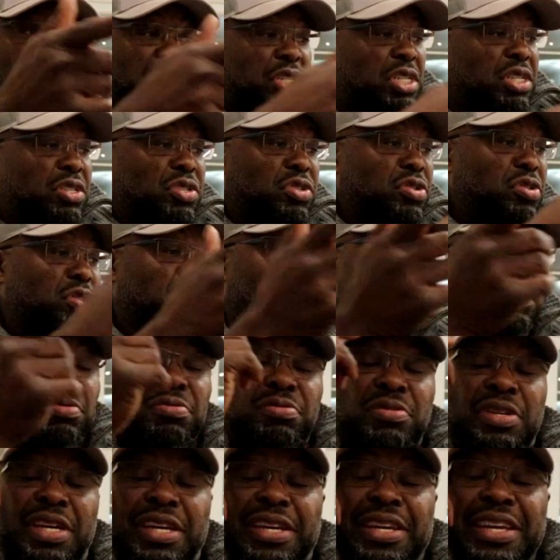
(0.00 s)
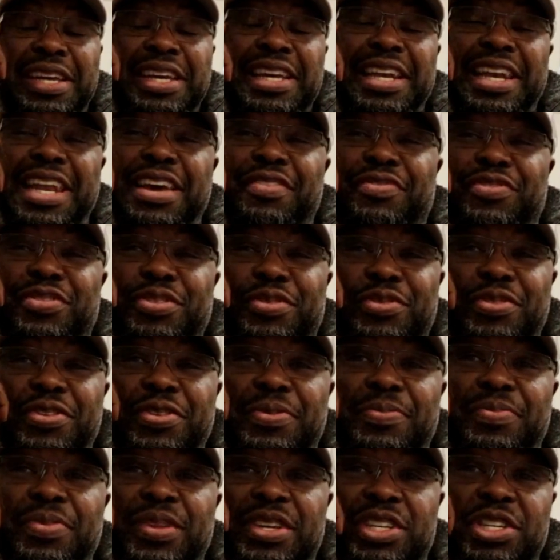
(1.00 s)
she's just left the
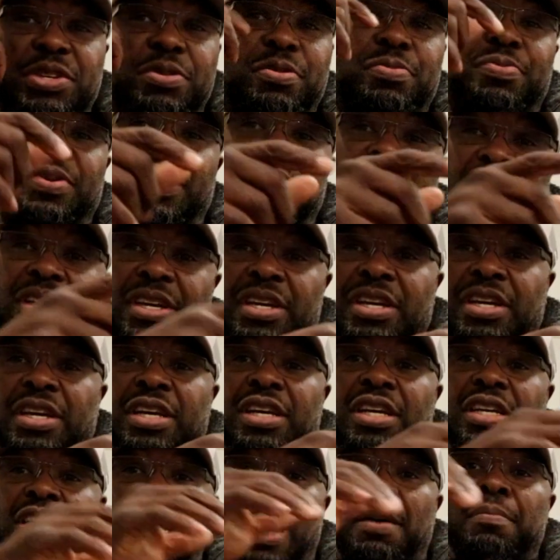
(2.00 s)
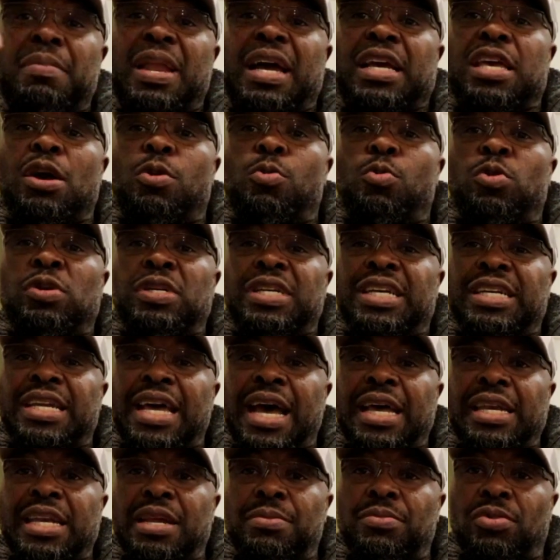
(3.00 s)
room. I'm like a wounded
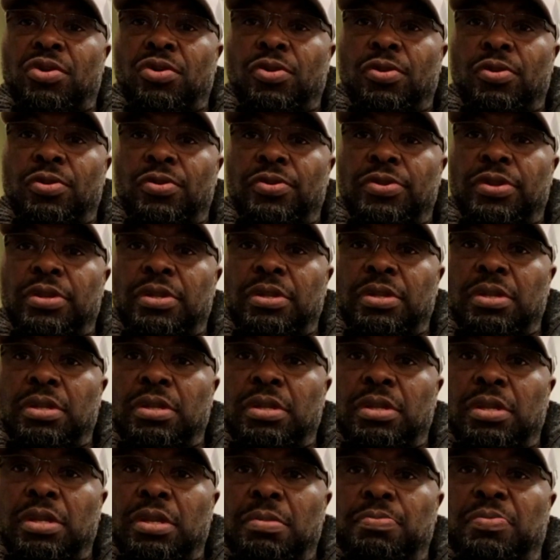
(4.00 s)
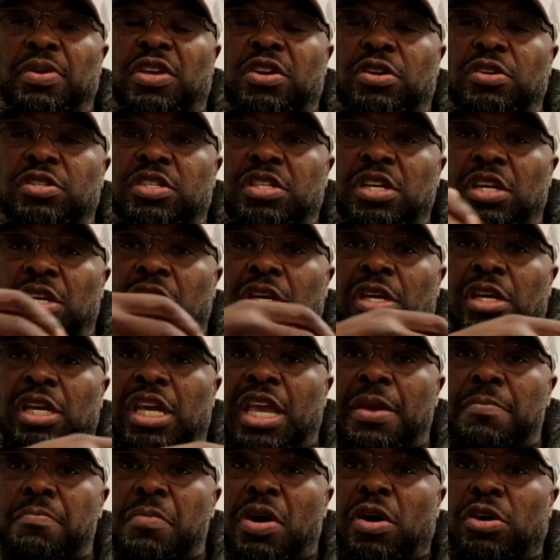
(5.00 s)
animal, because
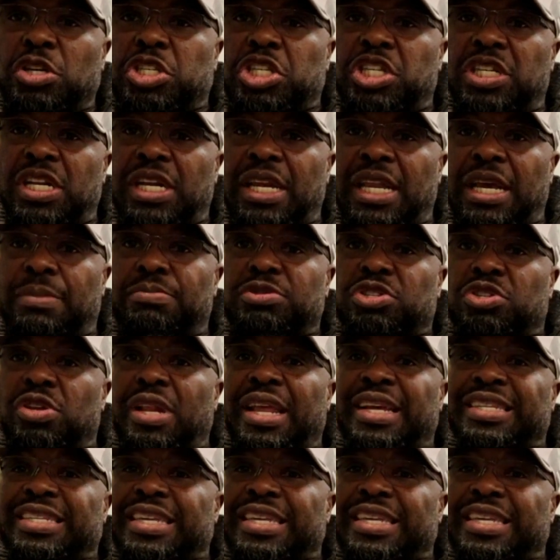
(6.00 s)
emotionally I'm still